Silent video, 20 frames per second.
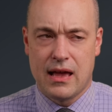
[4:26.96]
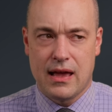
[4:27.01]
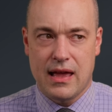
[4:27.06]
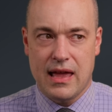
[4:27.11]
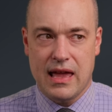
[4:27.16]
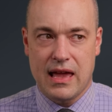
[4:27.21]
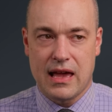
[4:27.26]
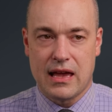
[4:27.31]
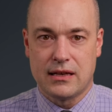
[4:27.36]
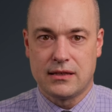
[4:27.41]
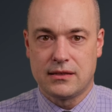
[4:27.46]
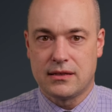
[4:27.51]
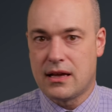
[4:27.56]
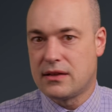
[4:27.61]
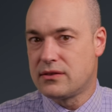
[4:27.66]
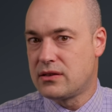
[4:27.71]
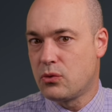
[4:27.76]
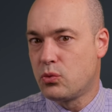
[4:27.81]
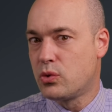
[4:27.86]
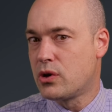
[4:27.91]
And
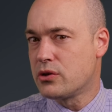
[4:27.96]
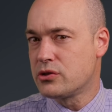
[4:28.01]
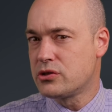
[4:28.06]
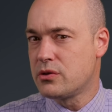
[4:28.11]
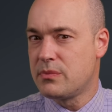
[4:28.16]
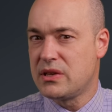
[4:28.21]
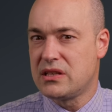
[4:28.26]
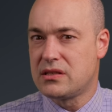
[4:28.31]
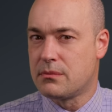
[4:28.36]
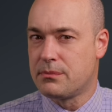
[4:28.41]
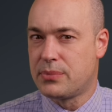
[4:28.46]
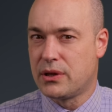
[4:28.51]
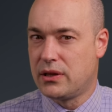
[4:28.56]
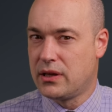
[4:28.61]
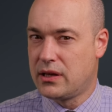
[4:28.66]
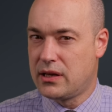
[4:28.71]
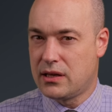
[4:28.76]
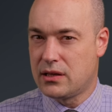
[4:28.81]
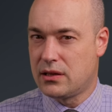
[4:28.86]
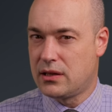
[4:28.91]
there would also be some
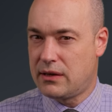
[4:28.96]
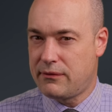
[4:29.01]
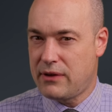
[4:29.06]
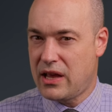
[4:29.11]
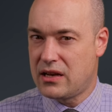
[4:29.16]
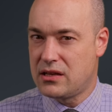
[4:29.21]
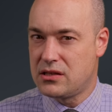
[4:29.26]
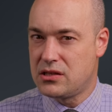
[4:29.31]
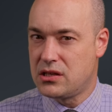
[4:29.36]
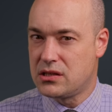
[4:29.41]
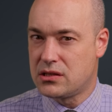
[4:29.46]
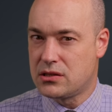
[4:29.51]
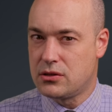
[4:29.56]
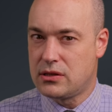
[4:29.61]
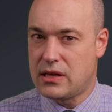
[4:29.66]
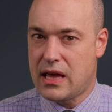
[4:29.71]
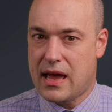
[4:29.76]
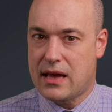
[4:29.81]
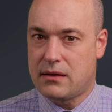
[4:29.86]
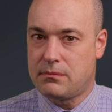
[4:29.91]
political advantages to
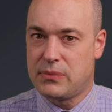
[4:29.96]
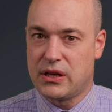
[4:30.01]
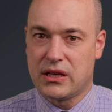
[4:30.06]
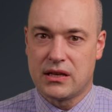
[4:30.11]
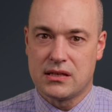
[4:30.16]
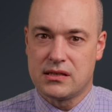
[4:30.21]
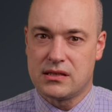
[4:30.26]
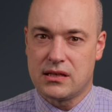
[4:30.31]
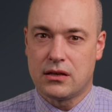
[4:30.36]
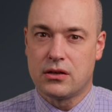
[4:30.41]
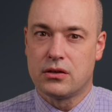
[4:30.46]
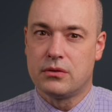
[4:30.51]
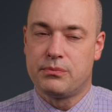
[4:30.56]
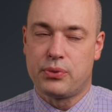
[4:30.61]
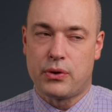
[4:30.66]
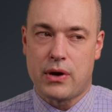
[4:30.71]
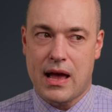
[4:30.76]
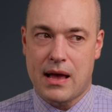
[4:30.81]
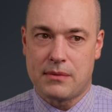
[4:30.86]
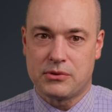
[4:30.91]
that because it could
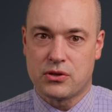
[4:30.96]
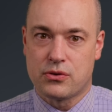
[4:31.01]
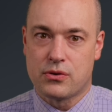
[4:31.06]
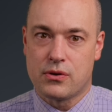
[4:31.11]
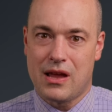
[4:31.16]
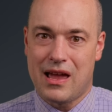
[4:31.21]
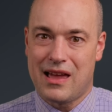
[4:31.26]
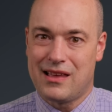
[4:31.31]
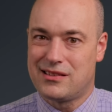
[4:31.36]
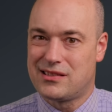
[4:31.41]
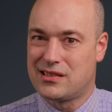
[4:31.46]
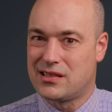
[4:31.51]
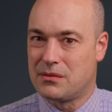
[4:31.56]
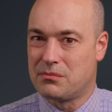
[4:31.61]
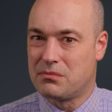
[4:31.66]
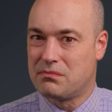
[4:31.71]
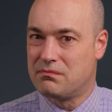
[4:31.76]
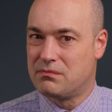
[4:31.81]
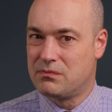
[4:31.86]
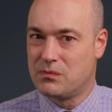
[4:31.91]
perhaps create
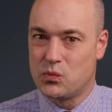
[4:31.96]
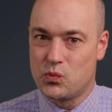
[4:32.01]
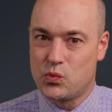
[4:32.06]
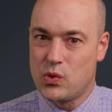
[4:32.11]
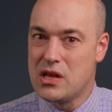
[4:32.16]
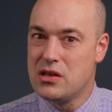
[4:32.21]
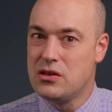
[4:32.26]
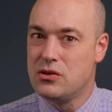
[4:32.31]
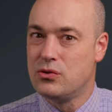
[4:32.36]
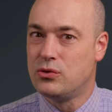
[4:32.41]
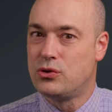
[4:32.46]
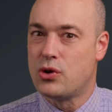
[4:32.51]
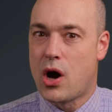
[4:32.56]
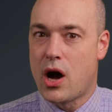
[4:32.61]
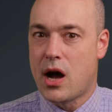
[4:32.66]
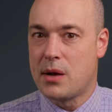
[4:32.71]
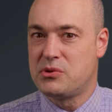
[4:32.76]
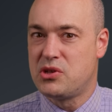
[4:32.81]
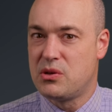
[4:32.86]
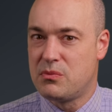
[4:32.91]
some renewed
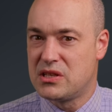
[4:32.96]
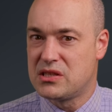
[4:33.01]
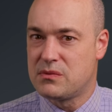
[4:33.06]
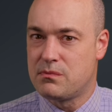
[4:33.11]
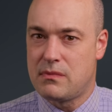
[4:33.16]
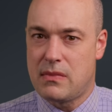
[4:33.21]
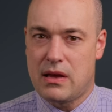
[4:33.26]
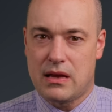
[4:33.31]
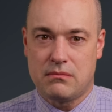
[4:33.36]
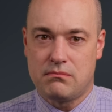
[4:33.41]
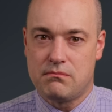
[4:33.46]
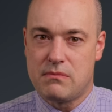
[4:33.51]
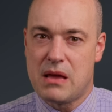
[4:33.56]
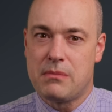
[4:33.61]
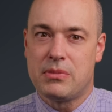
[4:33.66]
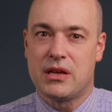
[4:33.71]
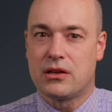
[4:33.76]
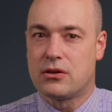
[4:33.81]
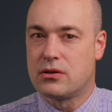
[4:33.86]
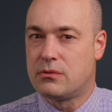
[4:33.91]
optimism, and
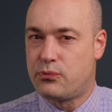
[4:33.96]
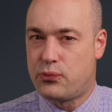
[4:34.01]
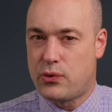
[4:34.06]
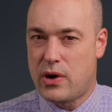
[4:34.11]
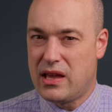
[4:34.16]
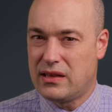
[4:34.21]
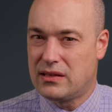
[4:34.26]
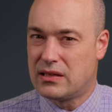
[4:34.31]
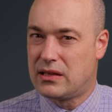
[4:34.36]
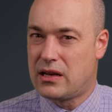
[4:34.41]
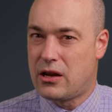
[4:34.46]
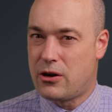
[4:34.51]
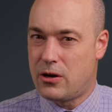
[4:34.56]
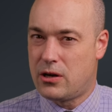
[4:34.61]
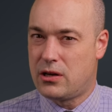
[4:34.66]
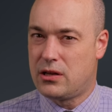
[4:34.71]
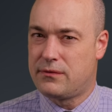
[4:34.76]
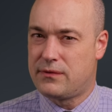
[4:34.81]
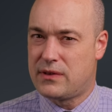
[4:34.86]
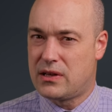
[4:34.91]
maybe it could break the
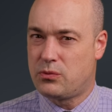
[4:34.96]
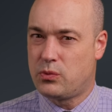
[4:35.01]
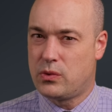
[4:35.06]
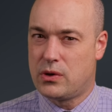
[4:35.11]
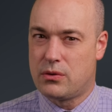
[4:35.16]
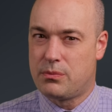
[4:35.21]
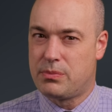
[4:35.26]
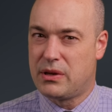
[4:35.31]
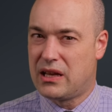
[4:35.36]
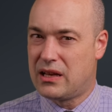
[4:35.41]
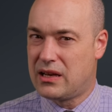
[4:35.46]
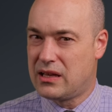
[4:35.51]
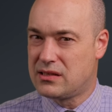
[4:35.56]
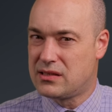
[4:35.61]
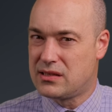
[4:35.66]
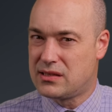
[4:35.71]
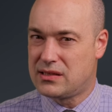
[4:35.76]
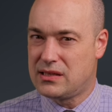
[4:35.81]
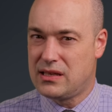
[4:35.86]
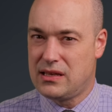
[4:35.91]
narrative that we're beginning
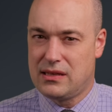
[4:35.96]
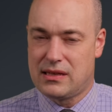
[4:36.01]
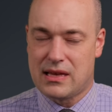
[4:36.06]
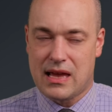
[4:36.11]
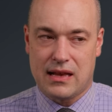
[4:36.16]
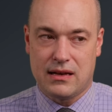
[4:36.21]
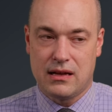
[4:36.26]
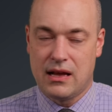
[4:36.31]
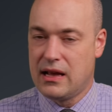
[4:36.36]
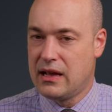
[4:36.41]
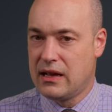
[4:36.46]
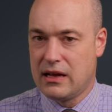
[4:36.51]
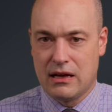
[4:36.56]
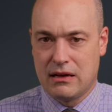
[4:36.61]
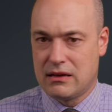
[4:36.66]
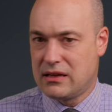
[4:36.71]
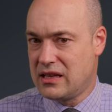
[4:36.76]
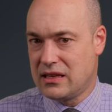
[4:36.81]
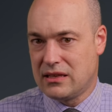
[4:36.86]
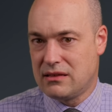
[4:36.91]
to see that
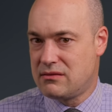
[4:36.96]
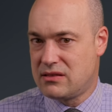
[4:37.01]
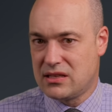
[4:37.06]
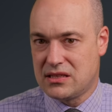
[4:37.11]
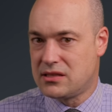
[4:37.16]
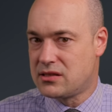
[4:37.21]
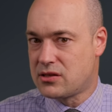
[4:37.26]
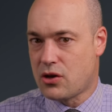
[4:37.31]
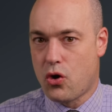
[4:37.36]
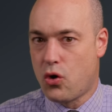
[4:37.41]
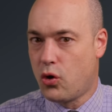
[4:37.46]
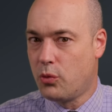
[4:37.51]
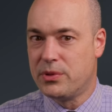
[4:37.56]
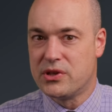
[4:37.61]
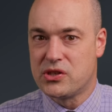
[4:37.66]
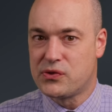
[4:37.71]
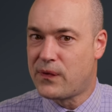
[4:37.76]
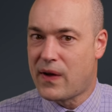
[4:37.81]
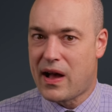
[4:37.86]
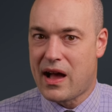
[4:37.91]
this is a
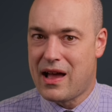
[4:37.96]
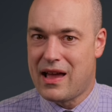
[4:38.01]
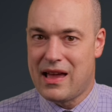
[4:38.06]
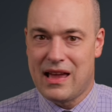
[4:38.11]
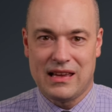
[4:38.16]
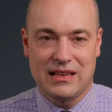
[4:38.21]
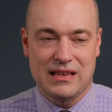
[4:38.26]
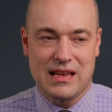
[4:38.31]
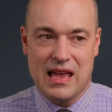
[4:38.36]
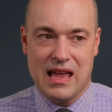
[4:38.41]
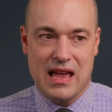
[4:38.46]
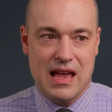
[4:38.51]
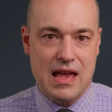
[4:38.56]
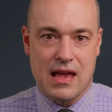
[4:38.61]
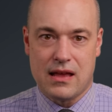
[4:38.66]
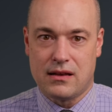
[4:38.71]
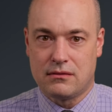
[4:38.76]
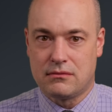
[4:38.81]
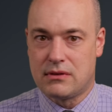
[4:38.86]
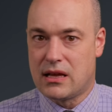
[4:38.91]
hopeless fight
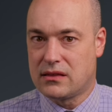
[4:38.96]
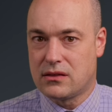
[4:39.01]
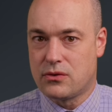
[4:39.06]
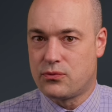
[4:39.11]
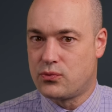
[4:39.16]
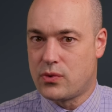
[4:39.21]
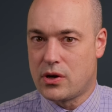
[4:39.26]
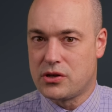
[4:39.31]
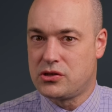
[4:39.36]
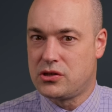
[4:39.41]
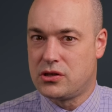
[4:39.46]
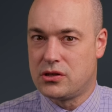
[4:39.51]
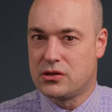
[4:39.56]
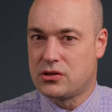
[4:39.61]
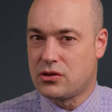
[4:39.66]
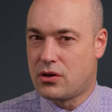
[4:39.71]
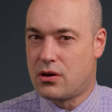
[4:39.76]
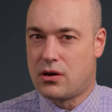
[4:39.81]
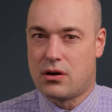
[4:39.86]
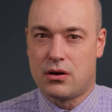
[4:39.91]
and that the
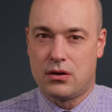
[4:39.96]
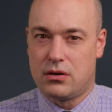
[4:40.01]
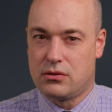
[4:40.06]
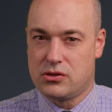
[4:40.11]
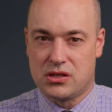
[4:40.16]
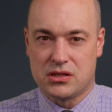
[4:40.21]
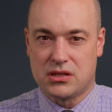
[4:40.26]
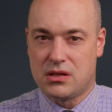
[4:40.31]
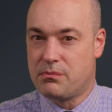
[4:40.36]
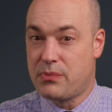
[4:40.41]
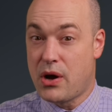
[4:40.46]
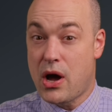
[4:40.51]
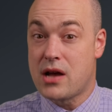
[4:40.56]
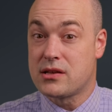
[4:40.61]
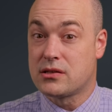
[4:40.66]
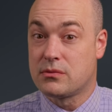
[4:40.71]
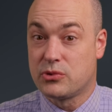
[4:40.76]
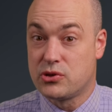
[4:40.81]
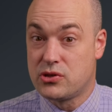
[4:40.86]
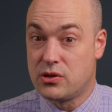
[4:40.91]
Russians are just
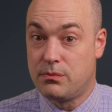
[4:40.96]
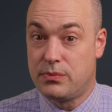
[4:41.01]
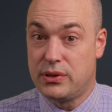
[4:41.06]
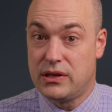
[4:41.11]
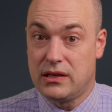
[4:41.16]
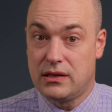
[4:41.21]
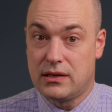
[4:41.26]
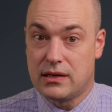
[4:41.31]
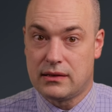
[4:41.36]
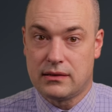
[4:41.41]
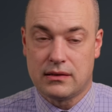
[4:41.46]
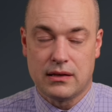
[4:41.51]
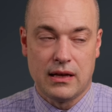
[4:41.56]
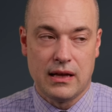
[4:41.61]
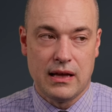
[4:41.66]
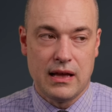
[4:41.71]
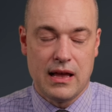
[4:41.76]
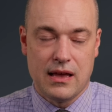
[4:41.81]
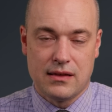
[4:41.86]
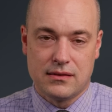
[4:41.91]
impossible to beat. And
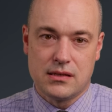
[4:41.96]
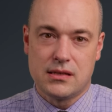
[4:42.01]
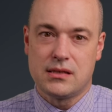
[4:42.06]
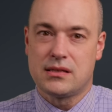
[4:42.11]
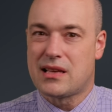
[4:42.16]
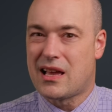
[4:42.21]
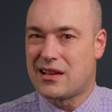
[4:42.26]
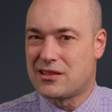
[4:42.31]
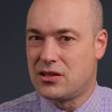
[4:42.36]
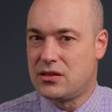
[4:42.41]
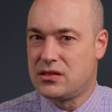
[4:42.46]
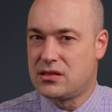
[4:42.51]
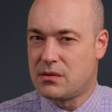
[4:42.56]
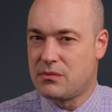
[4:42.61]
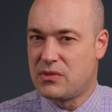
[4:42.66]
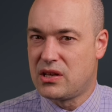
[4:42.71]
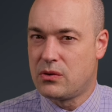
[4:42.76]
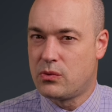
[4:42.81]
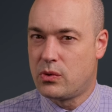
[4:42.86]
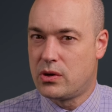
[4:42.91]
this is actually
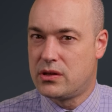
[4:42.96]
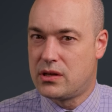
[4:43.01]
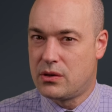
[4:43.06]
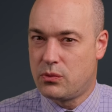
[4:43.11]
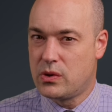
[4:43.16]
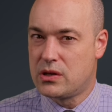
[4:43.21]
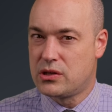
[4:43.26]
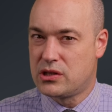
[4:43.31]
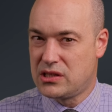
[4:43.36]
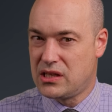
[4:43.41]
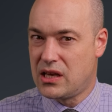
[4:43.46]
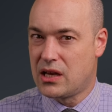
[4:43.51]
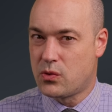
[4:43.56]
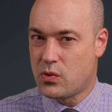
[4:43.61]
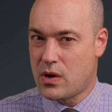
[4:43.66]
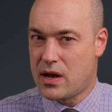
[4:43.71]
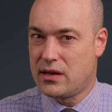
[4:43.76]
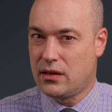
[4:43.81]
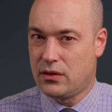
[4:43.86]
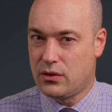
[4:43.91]
something that we're seeing
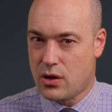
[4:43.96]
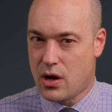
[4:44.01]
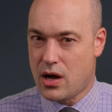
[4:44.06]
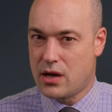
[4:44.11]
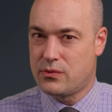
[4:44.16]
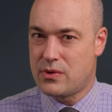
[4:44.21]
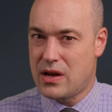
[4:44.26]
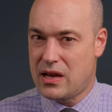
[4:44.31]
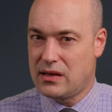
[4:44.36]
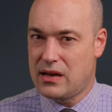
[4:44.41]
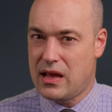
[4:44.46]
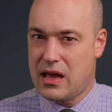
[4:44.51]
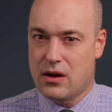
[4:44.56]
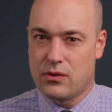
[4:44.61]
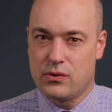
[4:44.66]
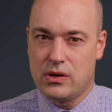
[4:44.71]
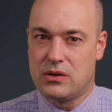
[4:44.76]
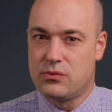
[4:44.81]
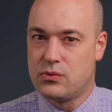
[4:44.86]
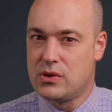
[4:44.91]
quite a lot right
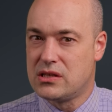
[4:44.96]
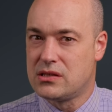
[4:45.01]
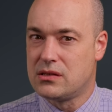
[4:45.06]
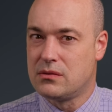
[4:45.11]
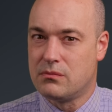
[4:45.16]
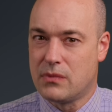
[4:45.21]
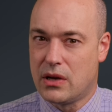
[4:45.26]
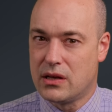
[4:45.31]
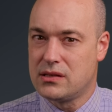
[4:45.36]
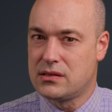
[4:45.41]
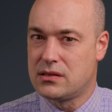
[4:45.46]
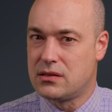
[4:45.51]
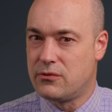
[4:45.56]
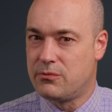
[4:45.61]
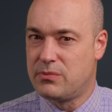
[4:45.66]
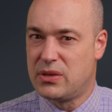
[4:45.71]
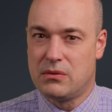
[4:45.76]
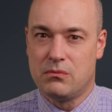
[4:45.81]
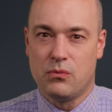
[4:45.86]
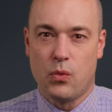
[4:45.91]
now. In recent months, there
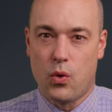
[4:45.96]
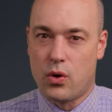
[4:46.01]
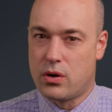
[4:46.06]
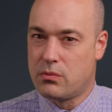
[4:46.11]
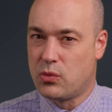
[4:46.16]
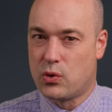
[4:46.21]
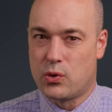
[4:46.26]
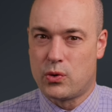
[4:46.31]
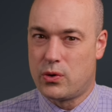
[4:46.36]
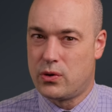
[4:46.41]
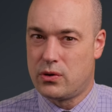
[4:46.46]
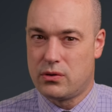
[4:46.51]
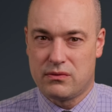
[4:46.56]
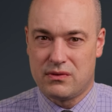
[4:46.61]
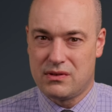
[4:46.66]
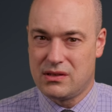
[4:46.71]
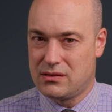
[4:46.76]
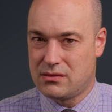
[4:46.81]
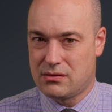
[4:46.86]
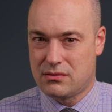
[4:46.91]
have been more and more
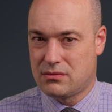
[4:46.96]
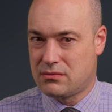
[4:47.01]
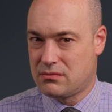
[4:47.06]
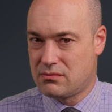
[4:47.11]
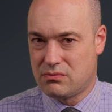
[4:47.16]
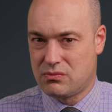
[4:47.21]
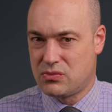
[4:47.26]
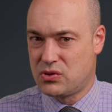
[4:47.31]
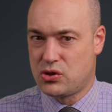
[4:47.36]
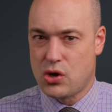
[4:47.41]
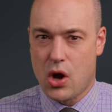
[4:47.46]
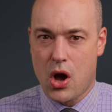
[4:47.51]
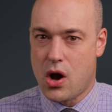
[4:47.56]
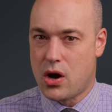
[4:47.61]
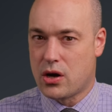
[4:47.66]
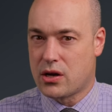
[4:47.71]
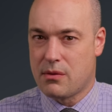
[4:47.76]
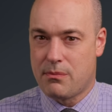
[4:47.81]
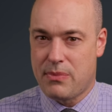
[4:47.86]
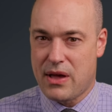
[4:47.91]
these
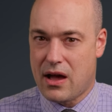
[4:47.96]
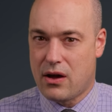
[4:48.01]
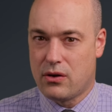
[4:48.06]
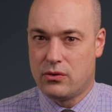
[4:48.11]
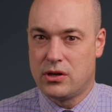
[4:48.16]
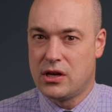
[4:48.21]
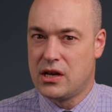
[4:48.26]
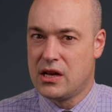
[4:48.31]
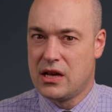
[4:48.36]
talk about